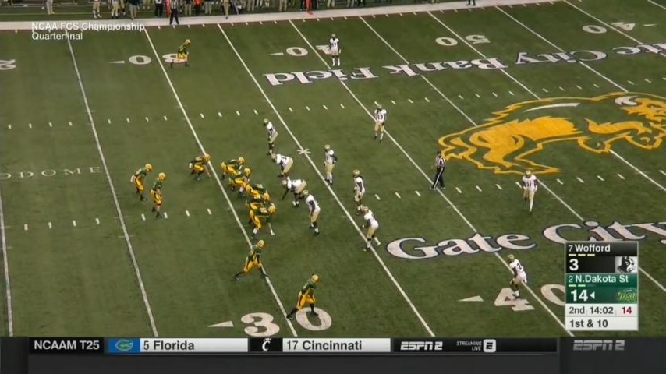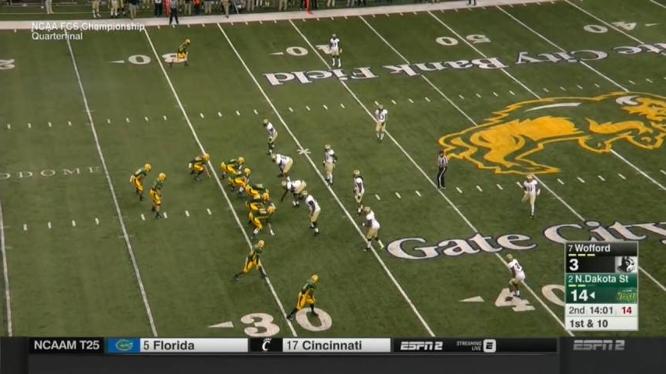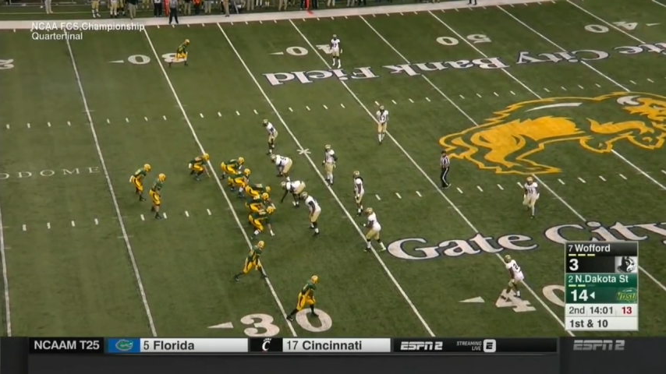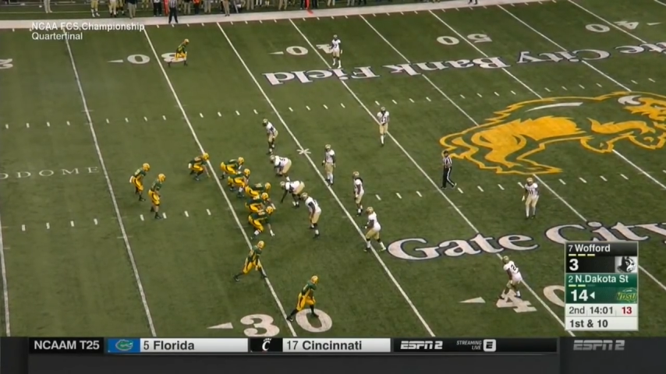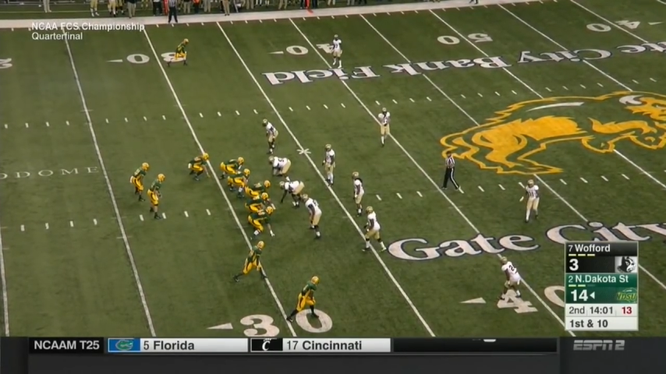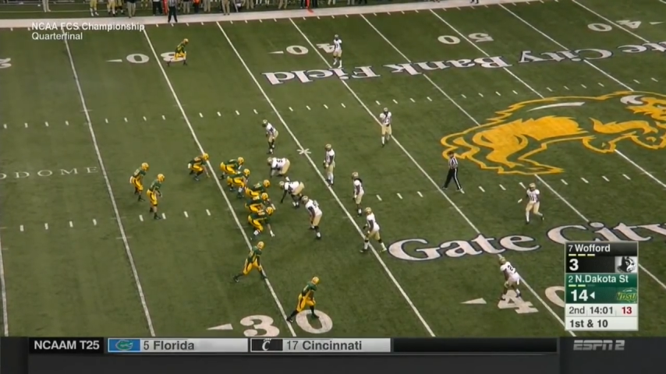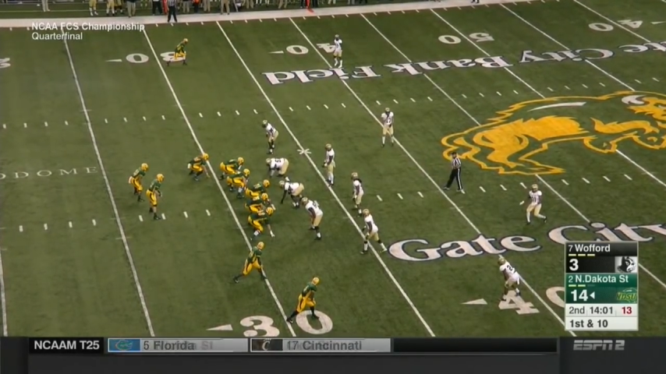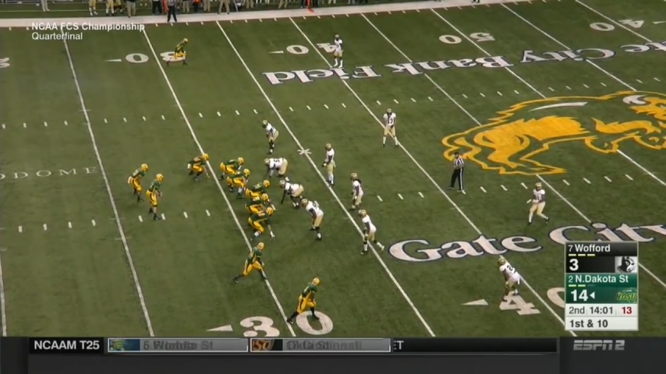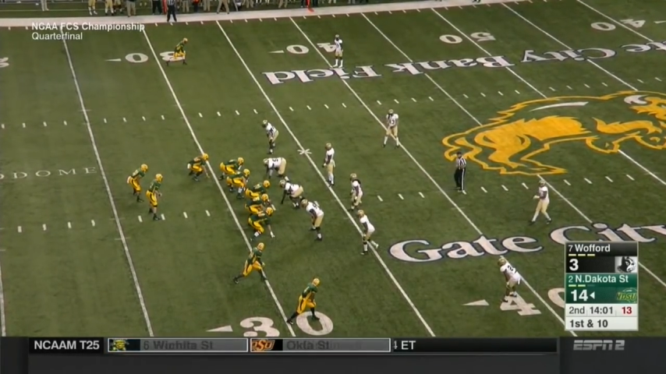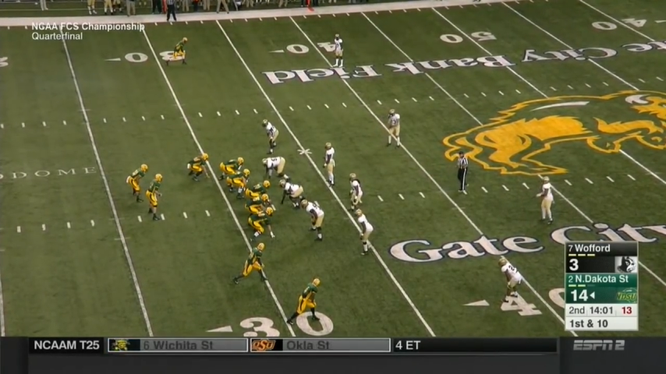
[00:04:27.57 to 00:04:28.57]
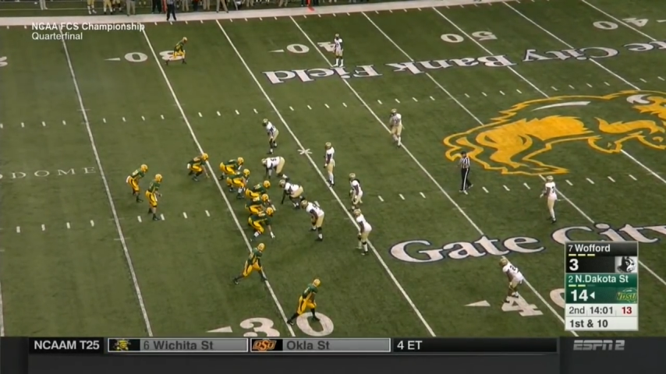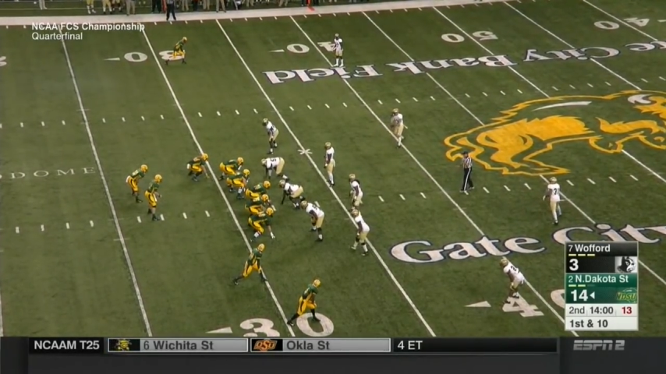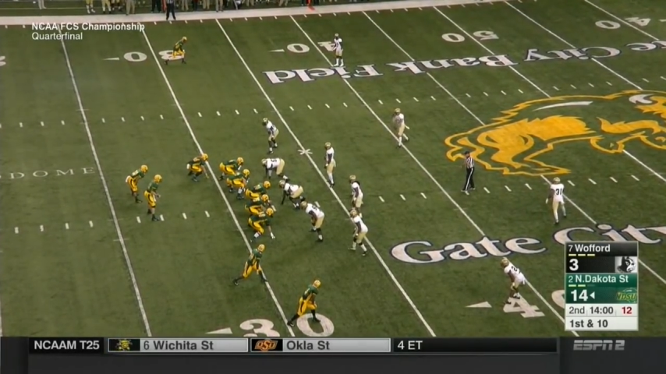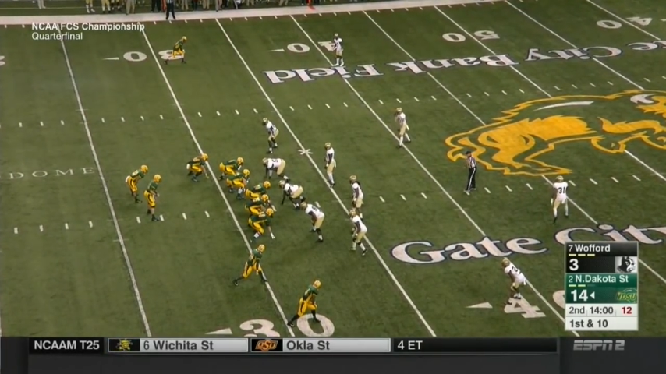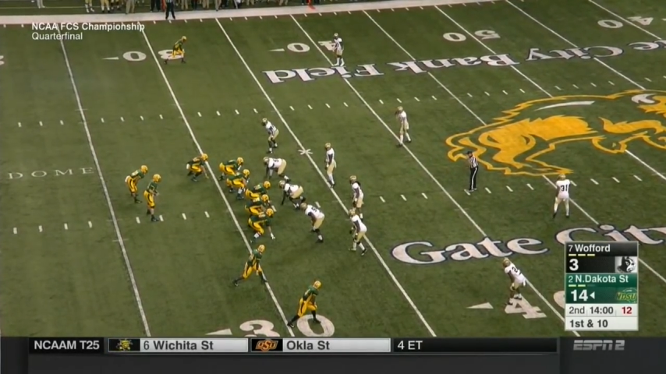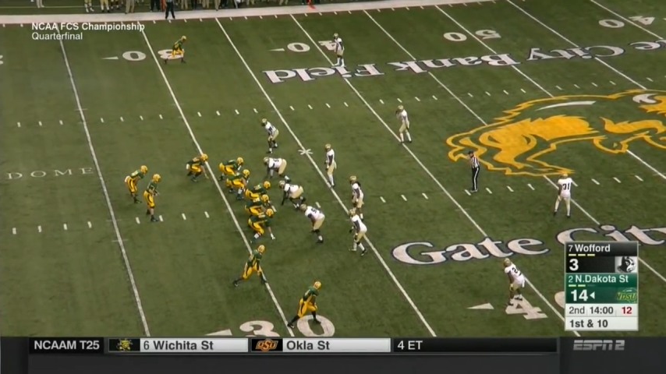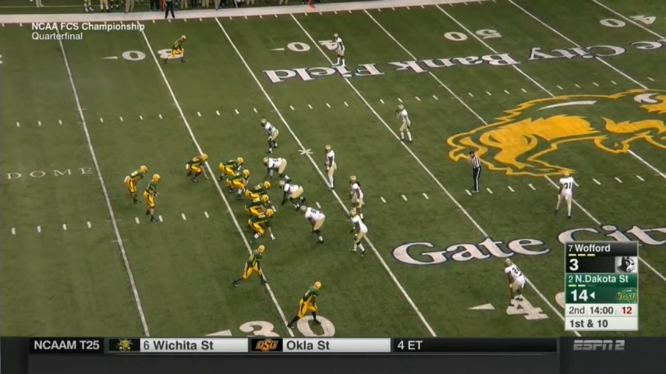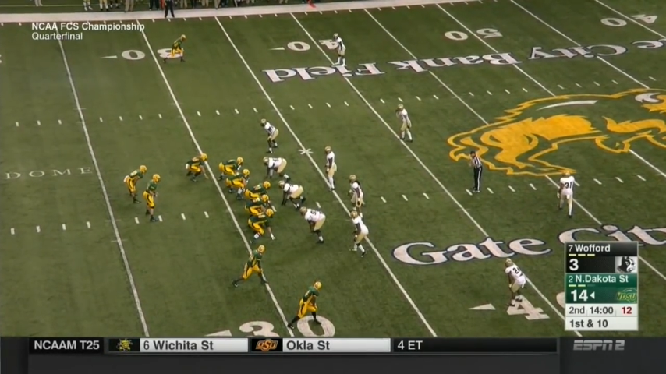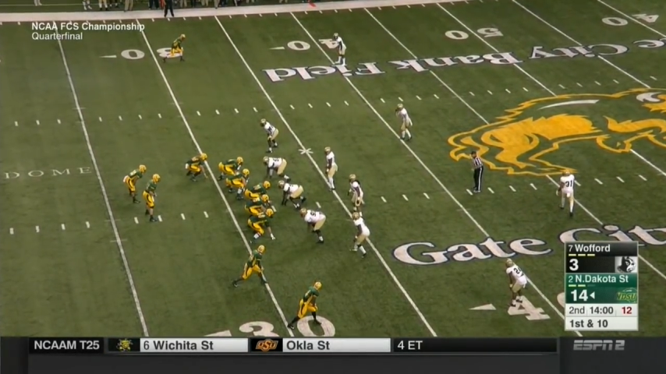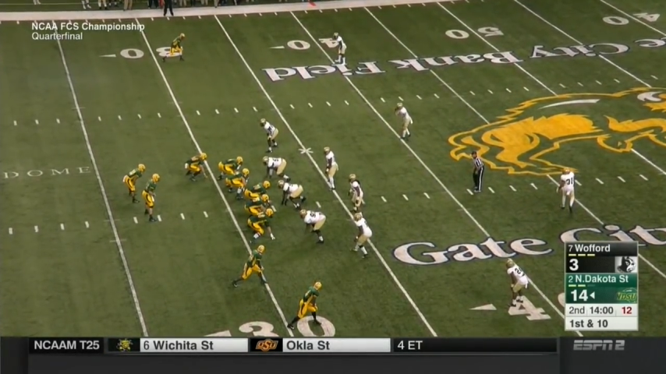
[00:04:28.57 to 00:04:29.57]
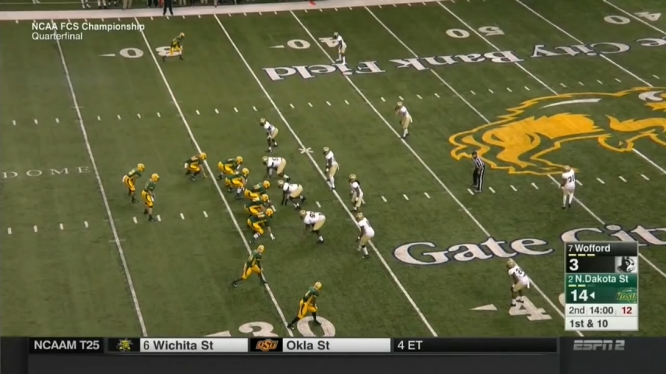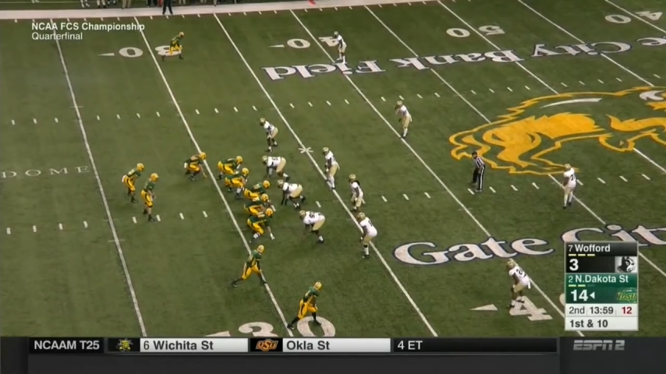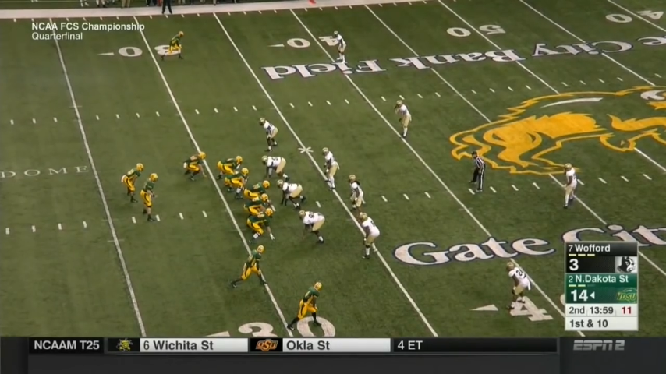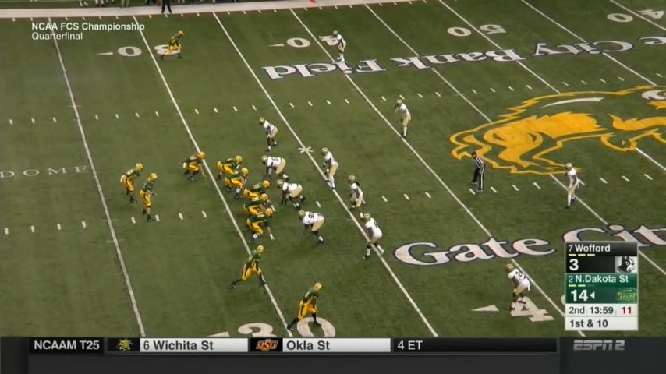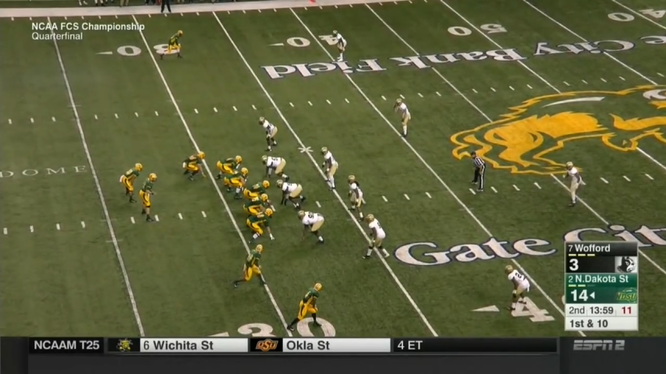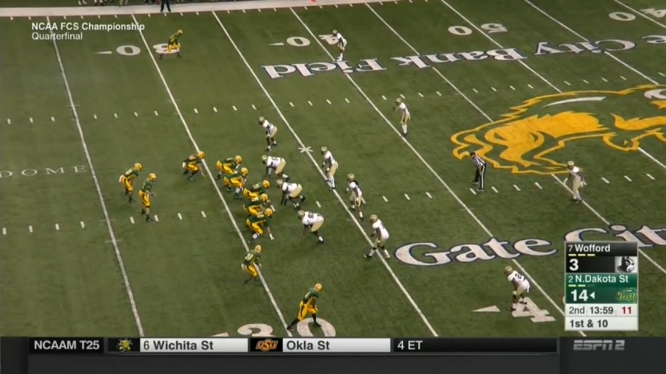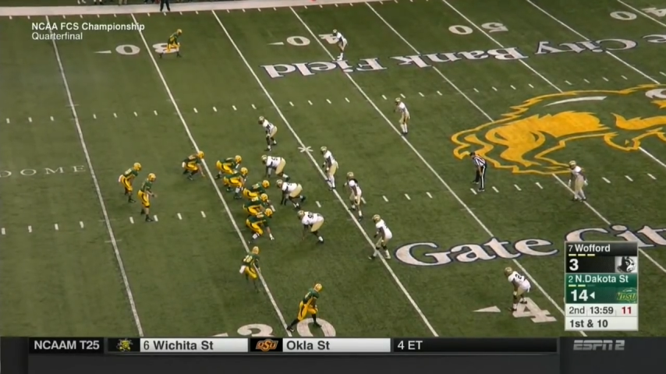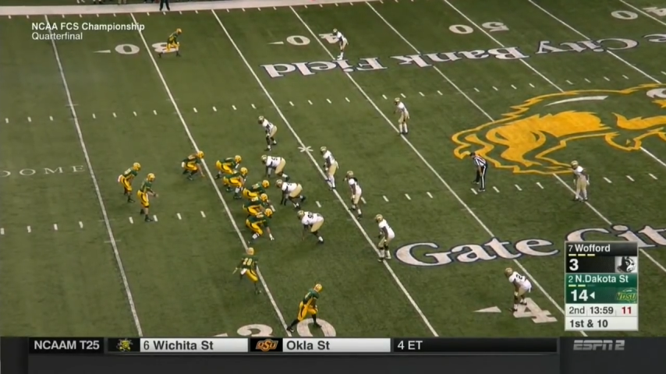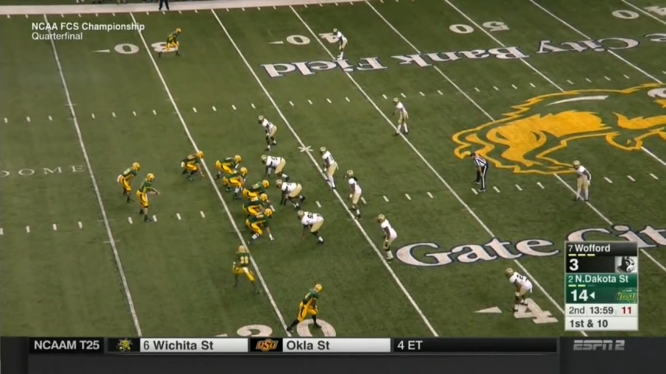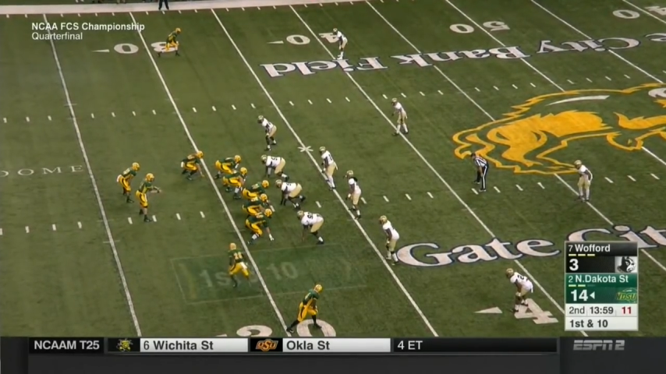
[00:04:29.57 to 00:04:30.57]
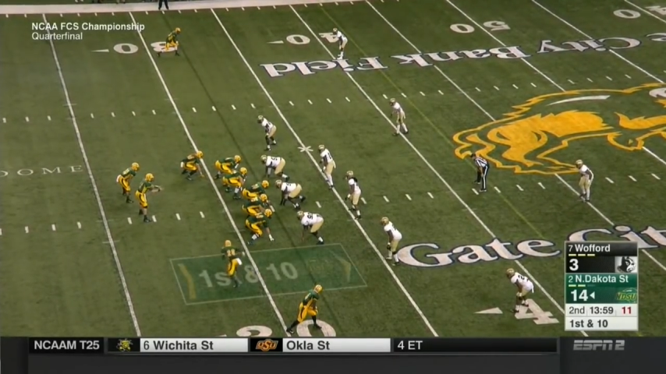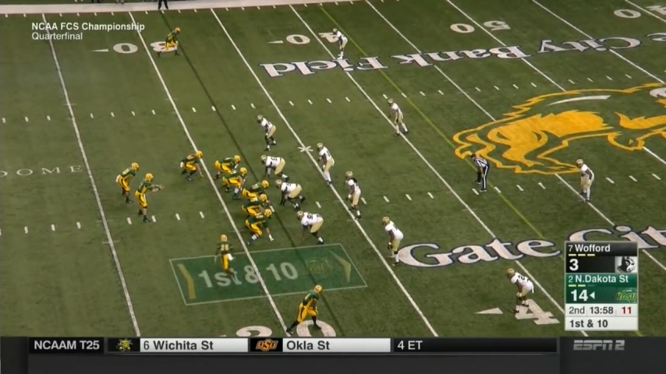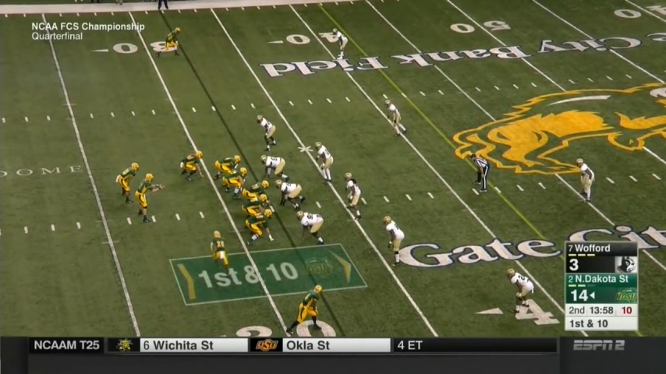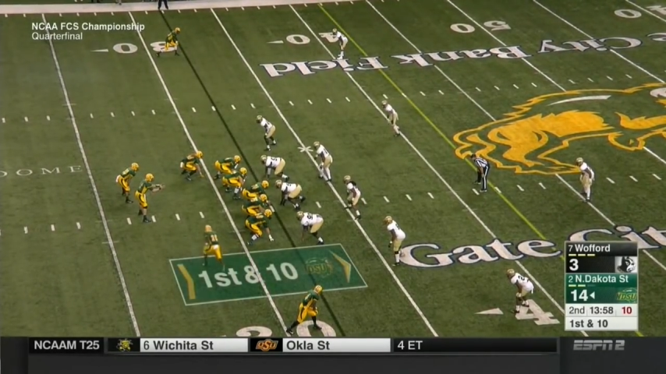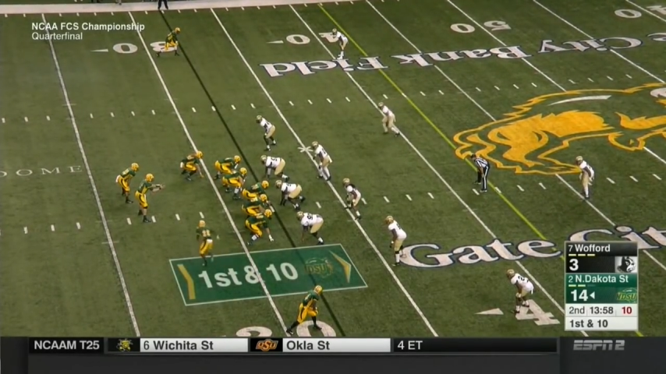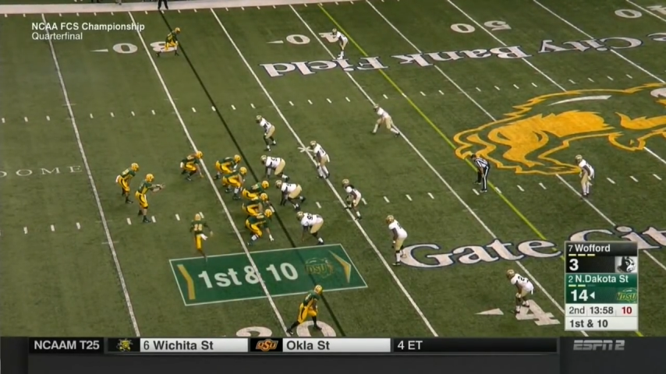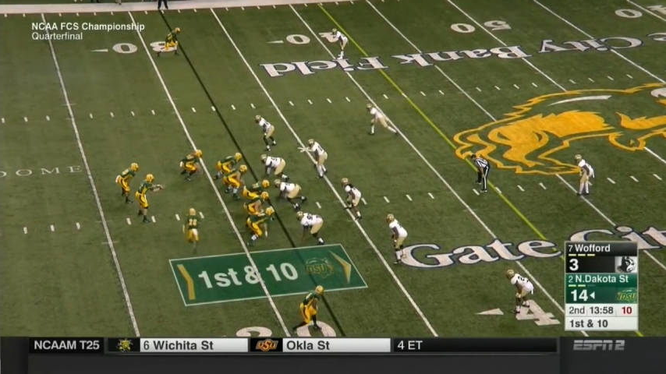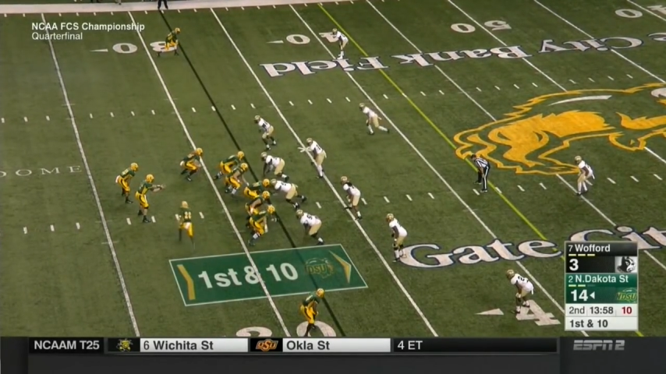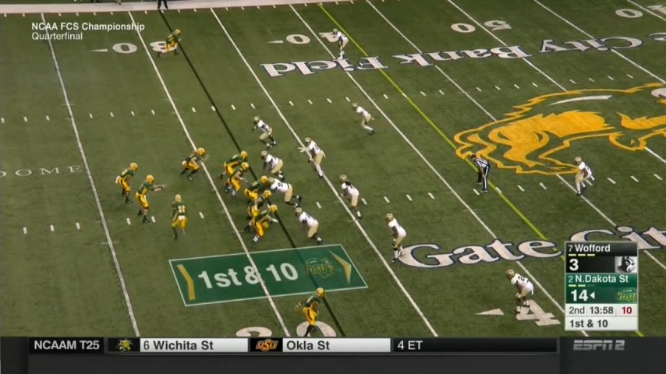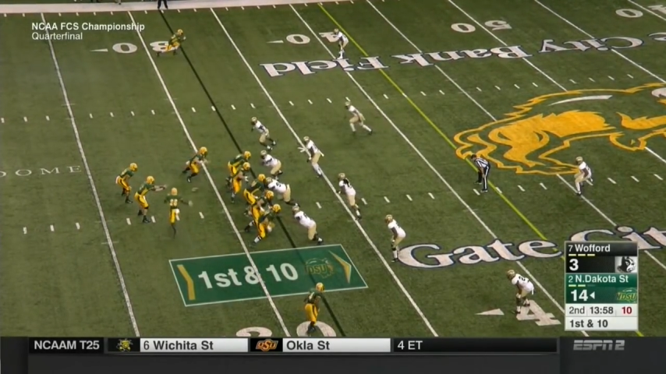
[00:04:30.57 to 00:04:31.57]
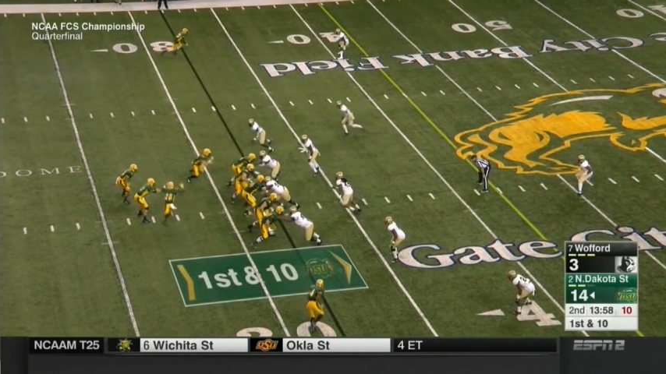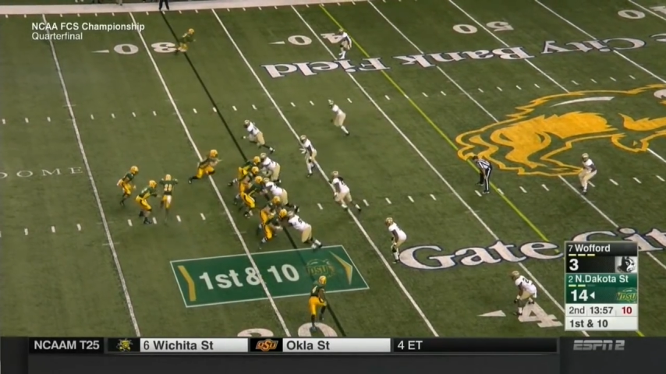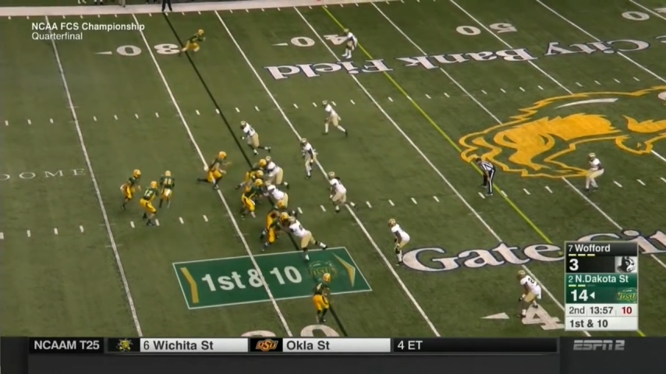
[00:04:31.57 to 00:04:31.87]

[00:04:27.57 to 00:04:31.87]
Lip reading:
Nobody's mouth can be seen.